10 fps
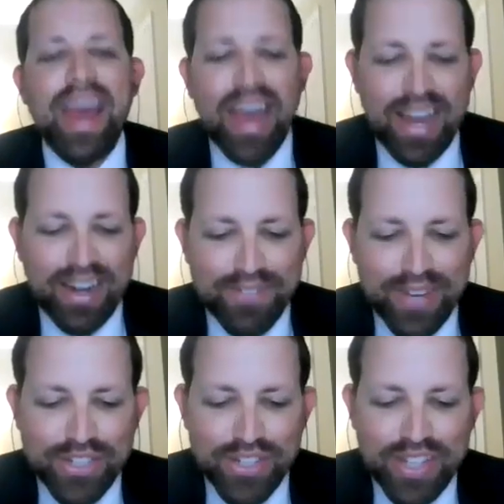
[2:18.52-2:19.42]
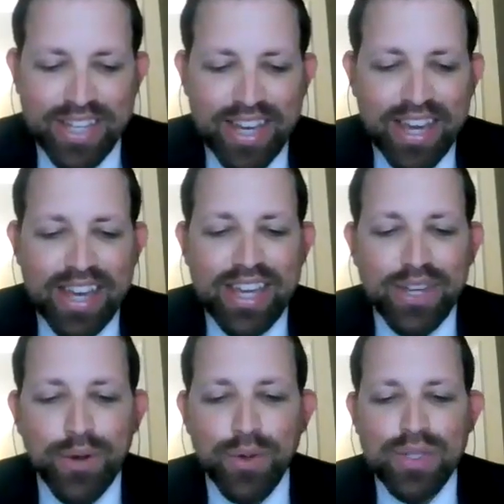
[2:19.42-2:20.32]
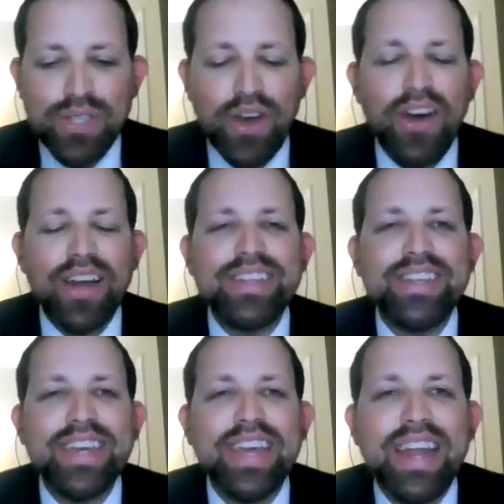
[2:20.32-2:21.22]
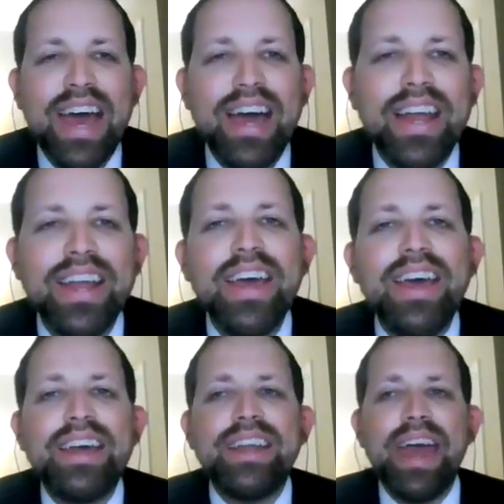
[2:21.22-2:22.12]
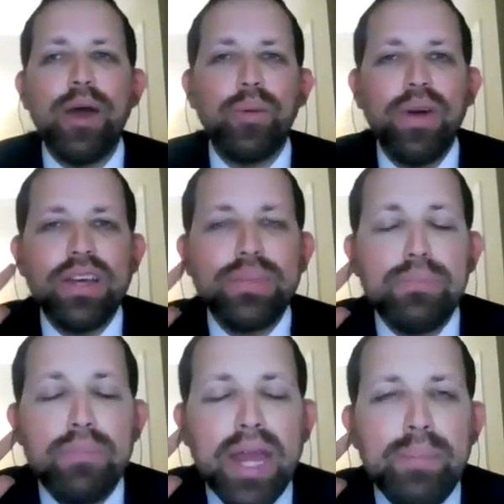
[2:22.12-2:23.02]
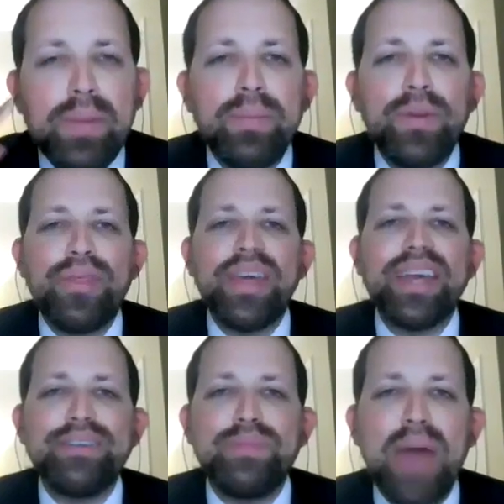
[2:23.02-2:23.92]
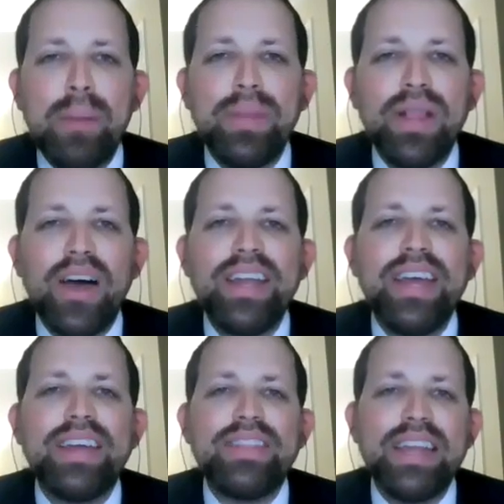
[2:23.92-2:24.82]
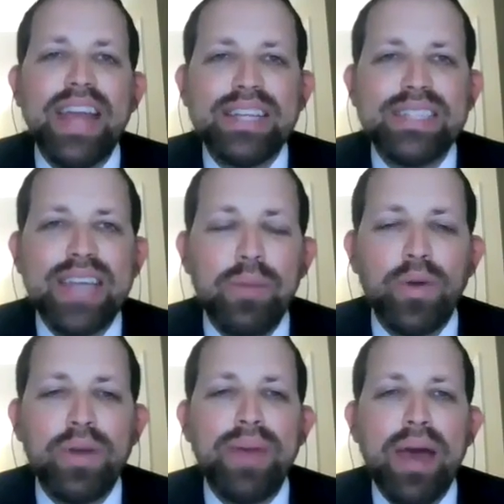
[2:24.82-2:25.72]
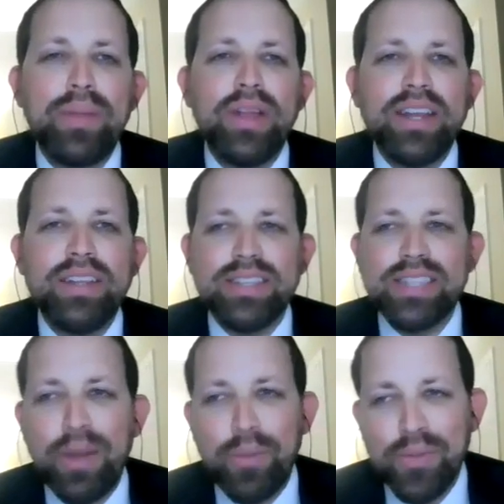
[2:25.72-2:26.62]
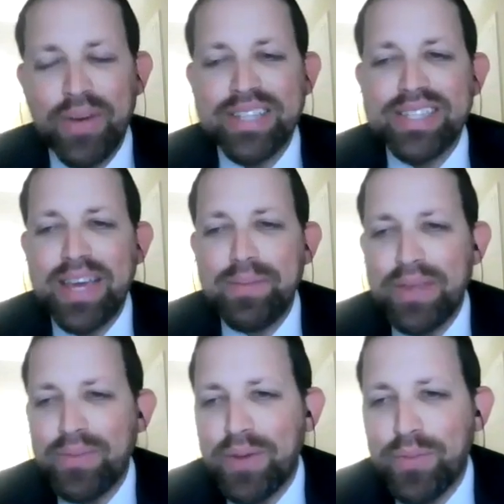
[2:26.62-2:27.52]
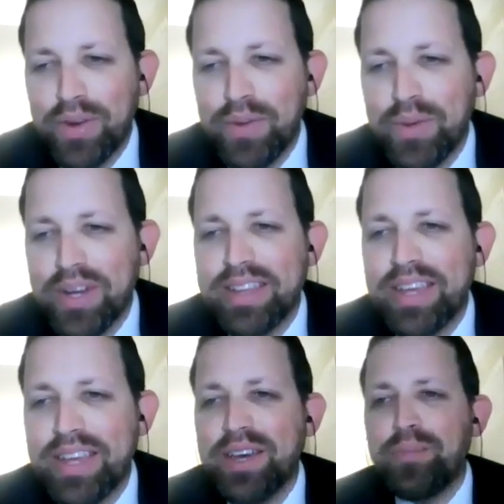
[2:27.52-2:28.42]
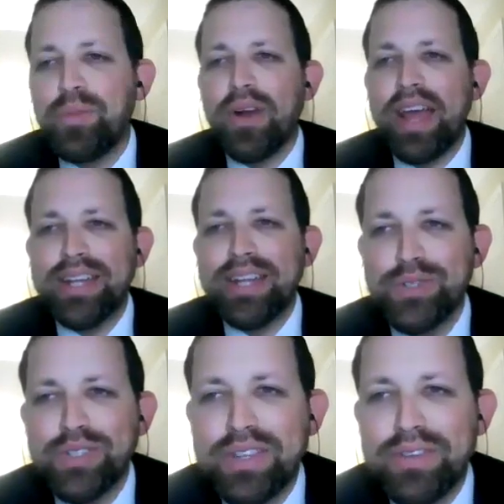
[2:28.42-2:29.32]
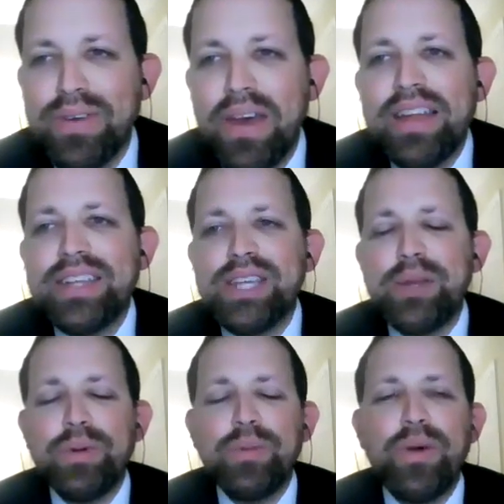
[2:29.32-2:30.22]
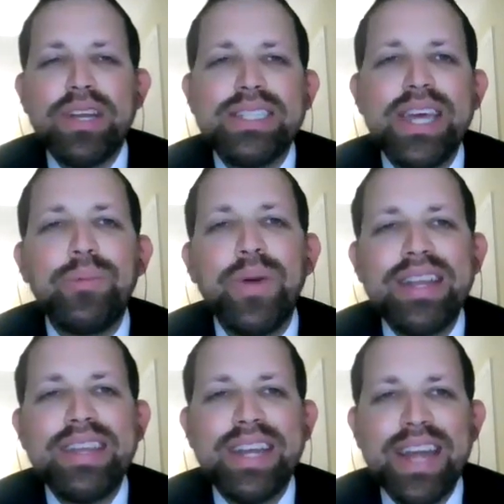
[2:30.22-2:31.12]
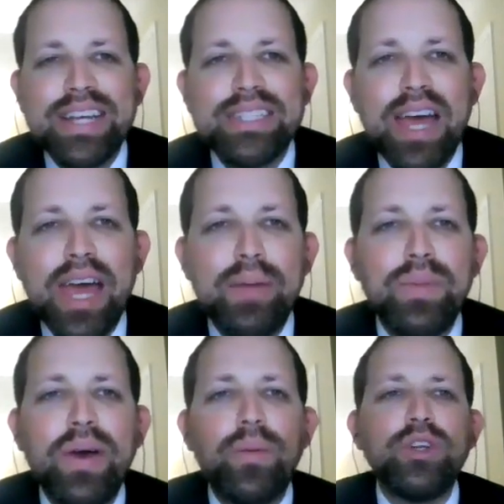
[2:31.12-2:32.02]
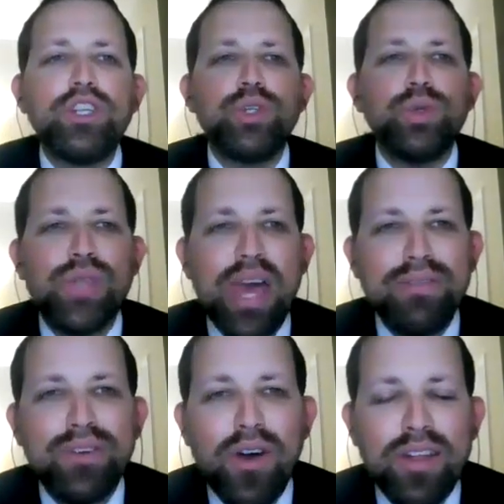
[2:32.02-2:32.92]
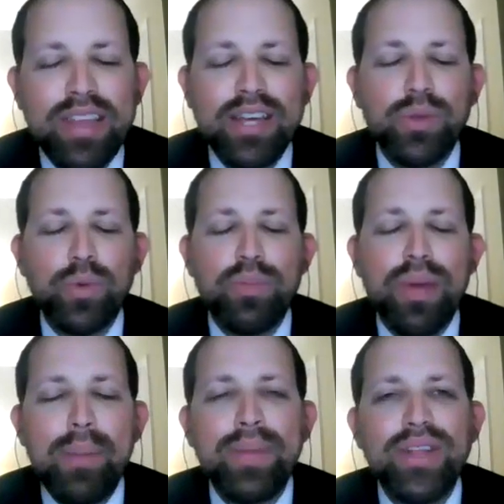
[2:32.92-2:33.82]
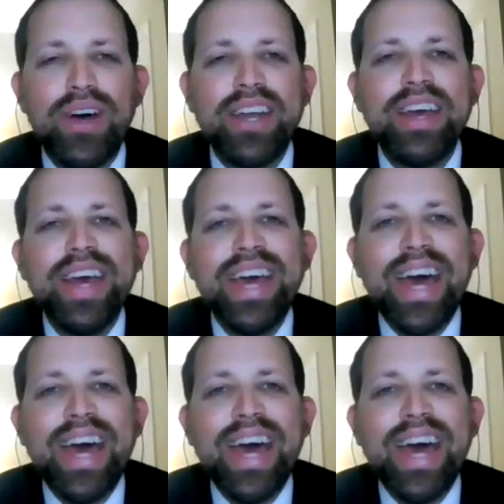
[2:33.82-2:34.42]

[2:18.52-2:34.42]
and eventually he goes on to Canaan. Now, many people think of Babylon. The next time we're in Babylon, does anyone want to say, by the way, we're going to take more answers. Does anyone want to say when the next time Jews have contact with Babylon